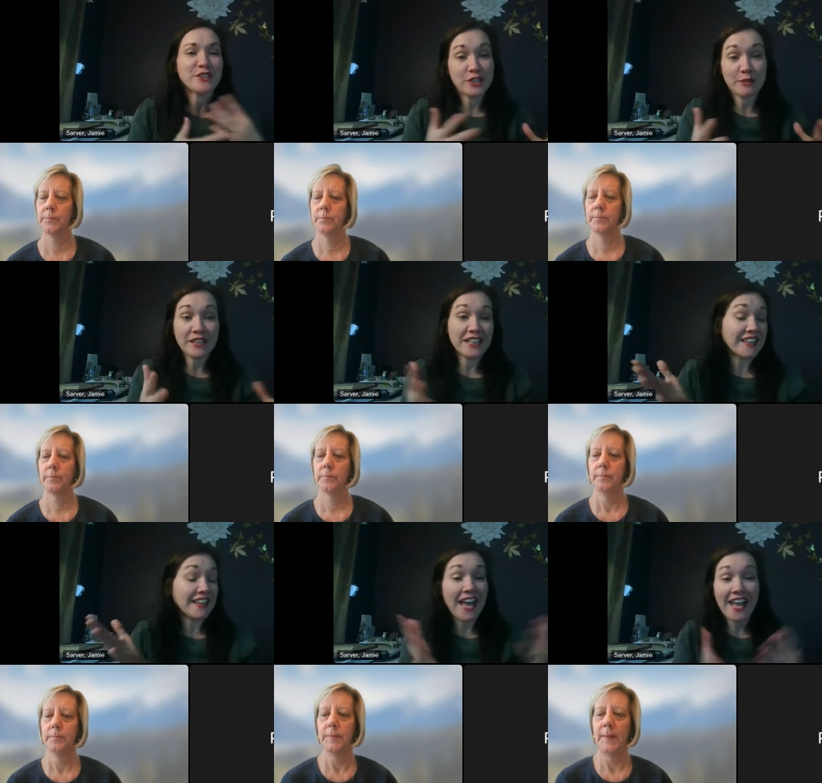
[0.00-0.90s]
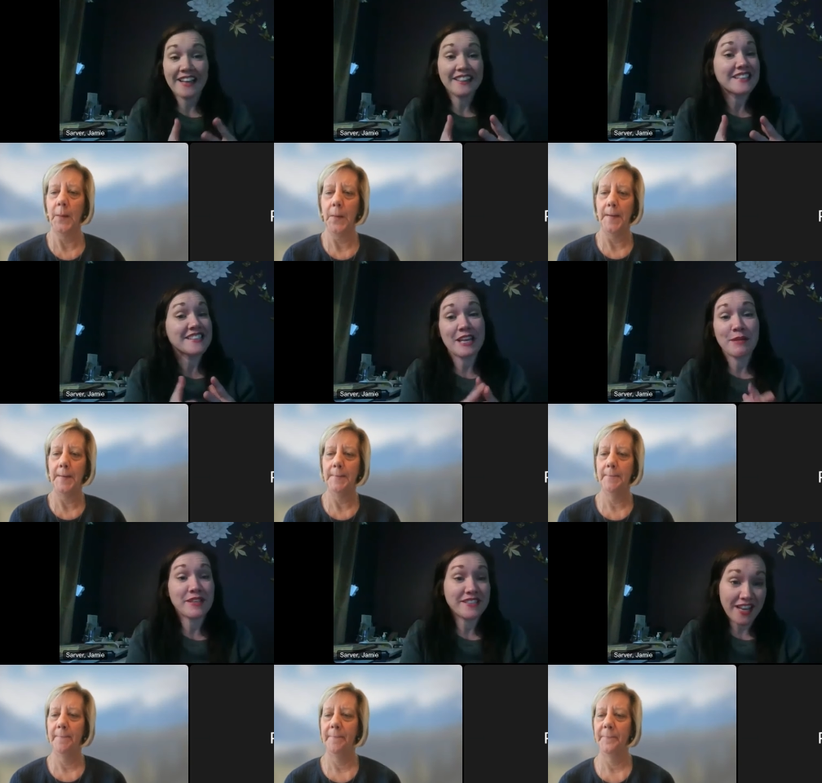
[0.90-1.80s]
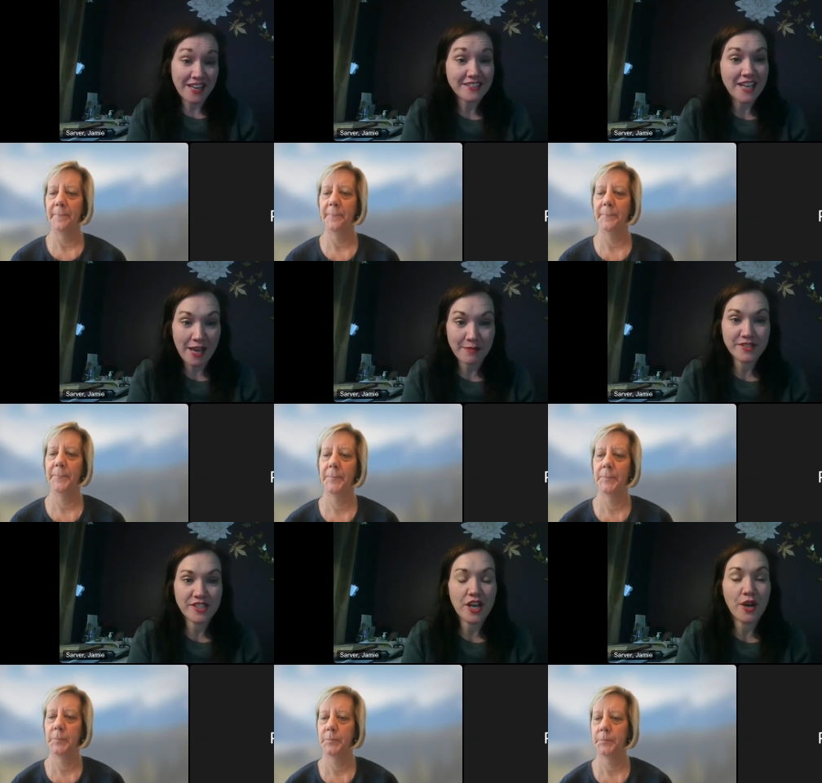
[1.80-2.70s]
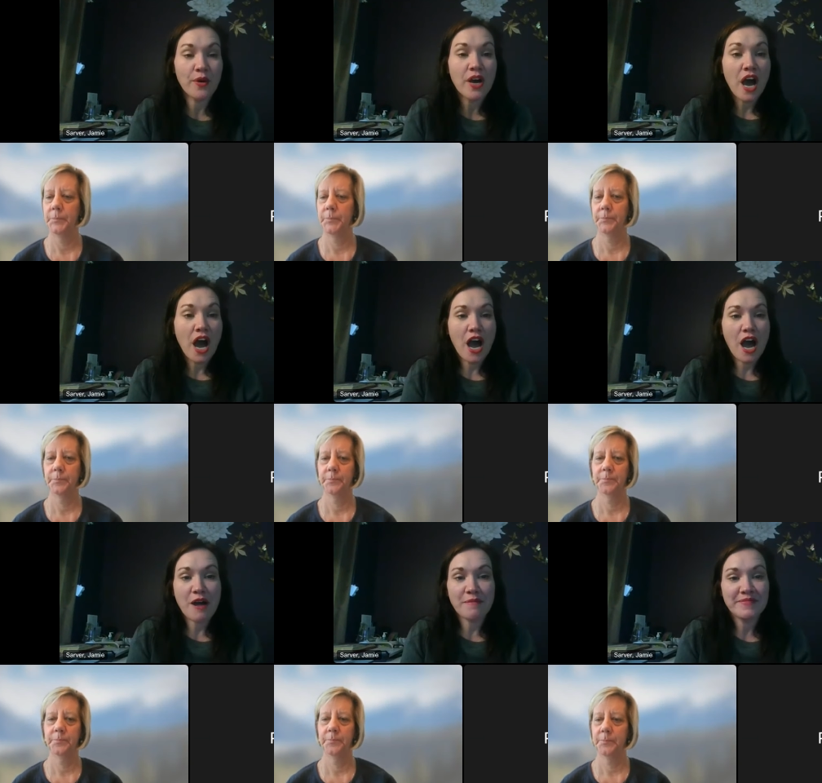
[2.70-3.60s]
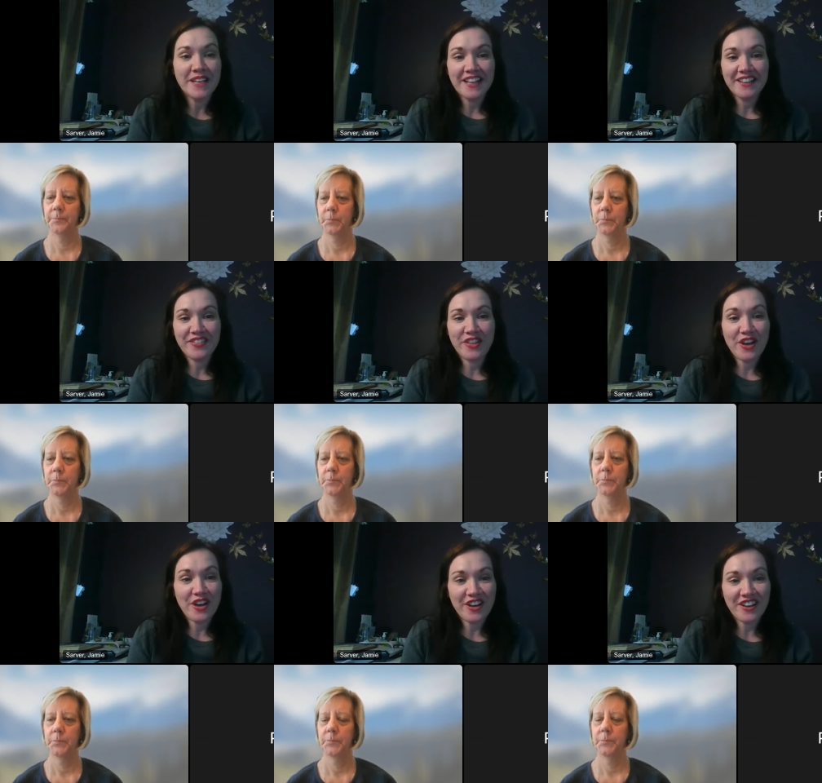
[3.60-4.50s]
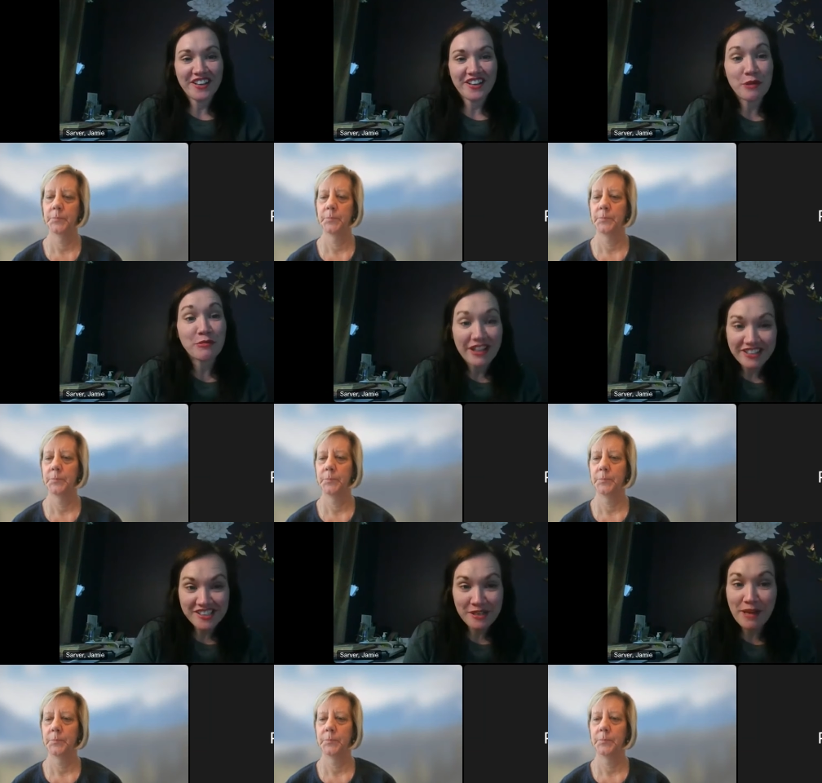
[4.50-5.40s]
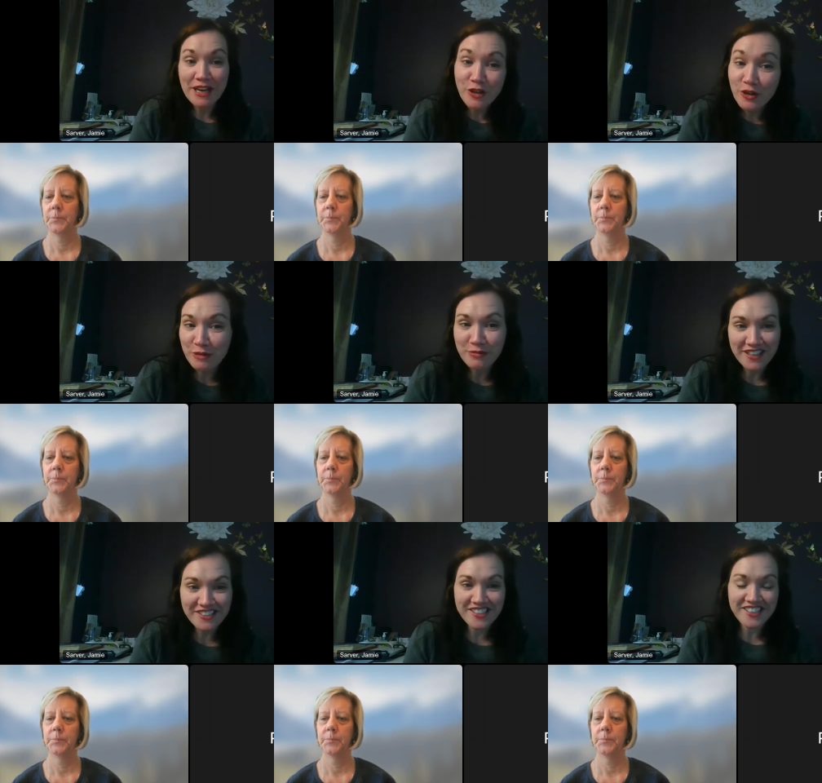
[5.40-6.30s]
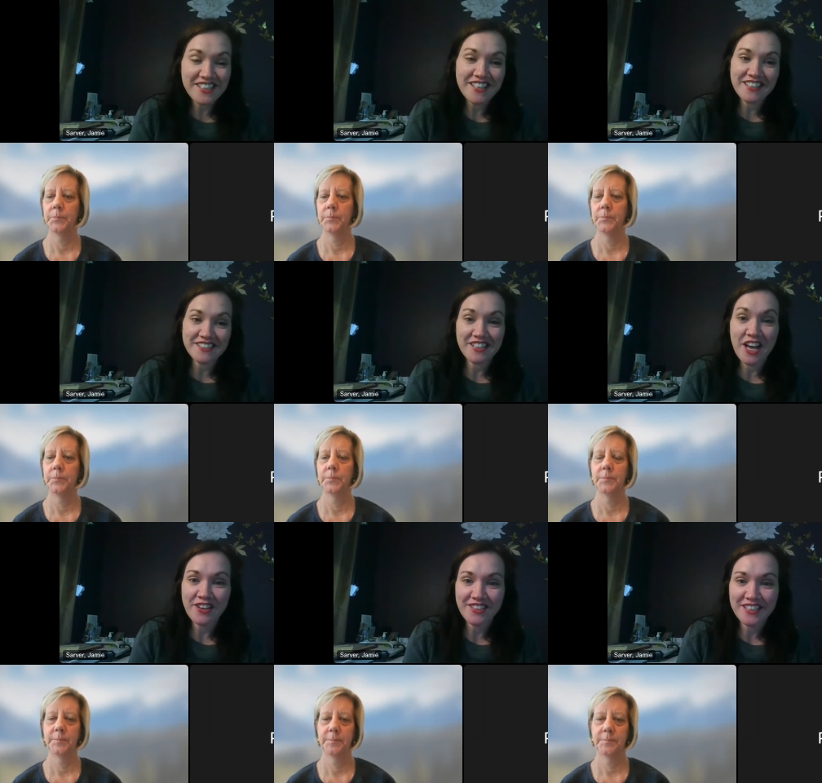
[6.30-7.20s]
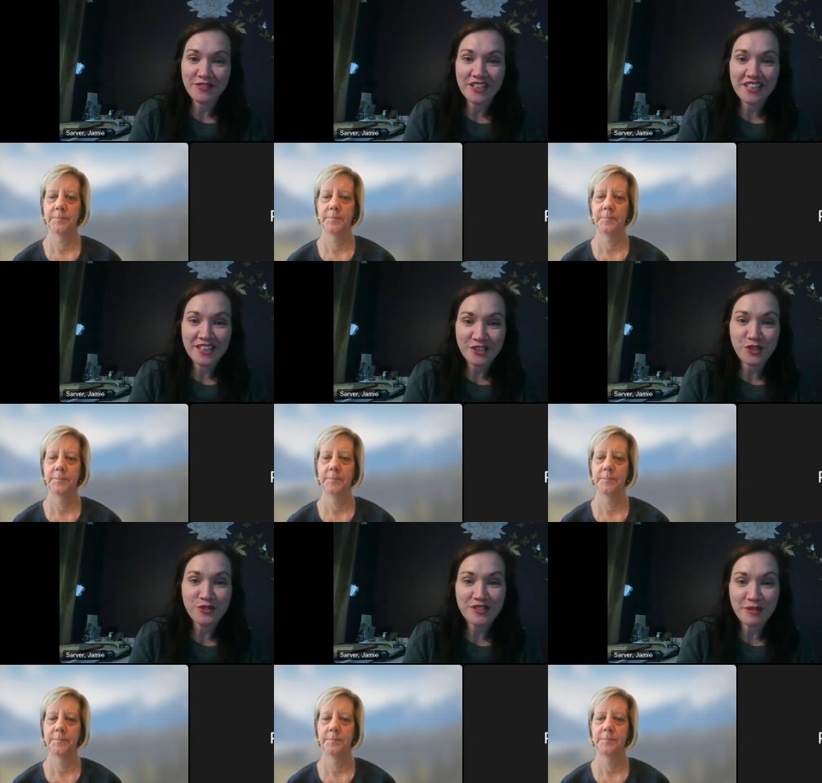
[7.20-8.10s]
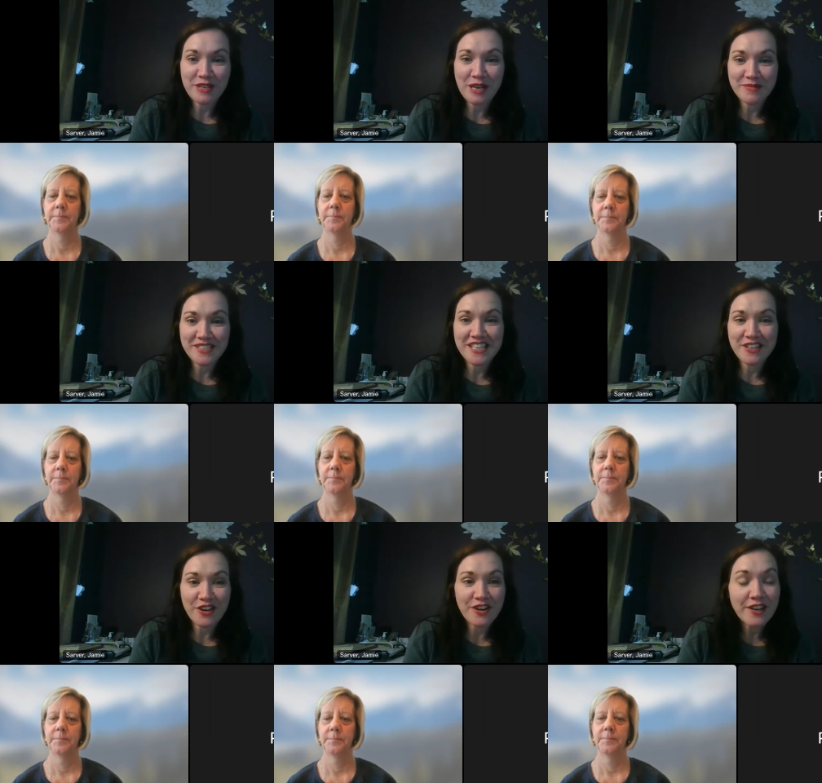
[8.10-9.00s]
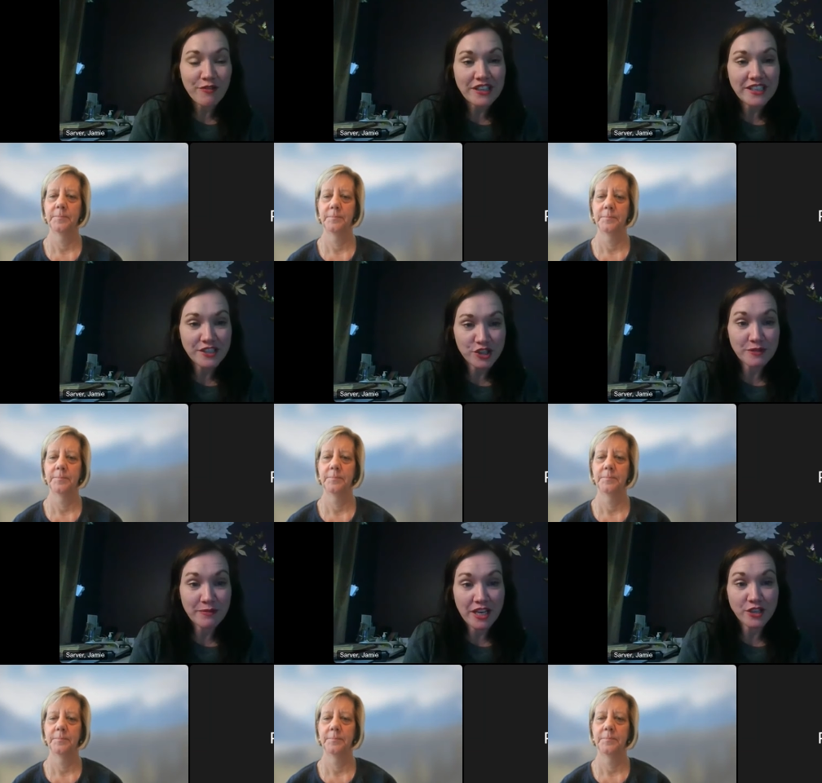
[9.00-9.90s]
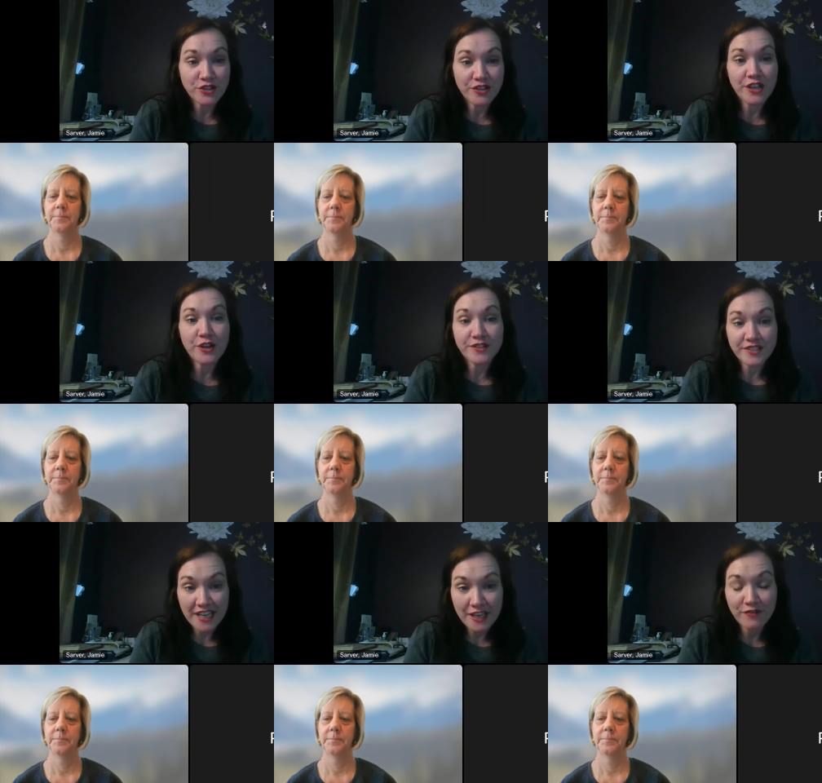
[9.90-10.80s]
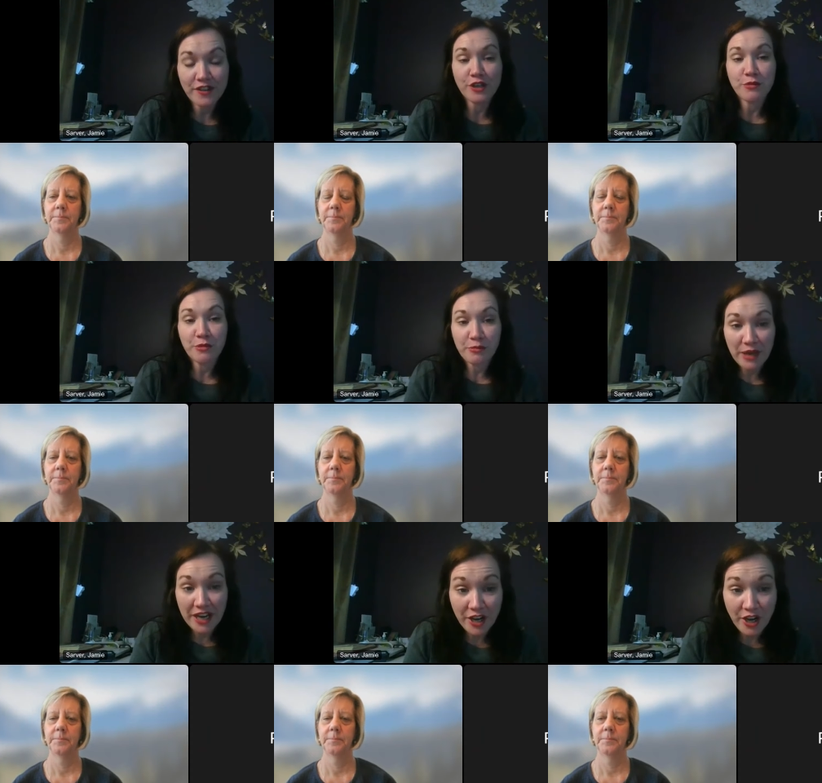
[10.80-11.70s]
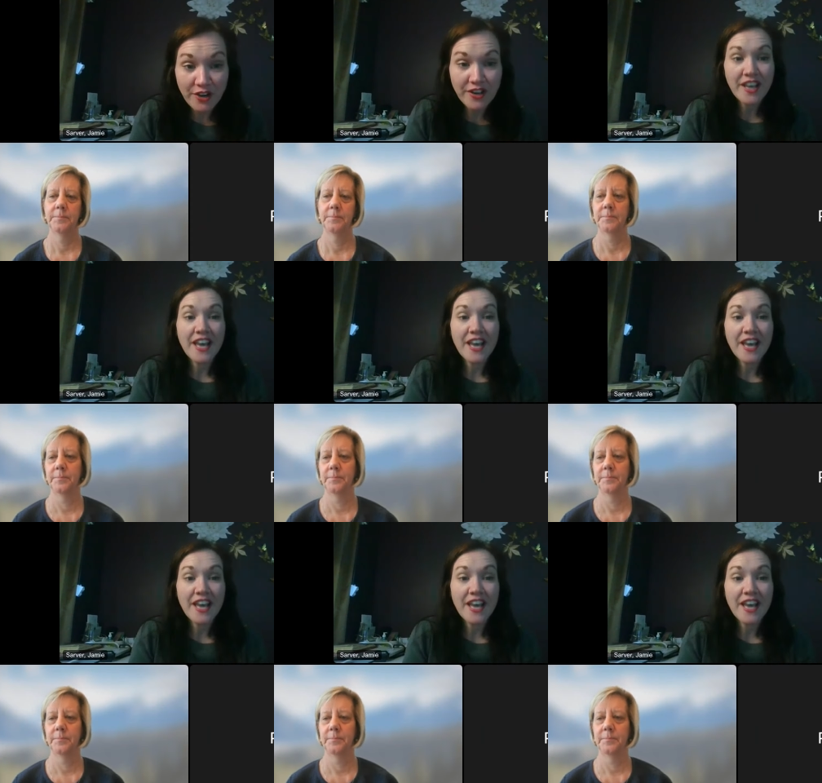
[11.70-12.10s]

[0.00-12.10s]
Speaker 1: or something like that at the same exact time. So, the complexity, medical complexity is not even an issue sometimes either. It really is just making sure that you're safe and you're prepared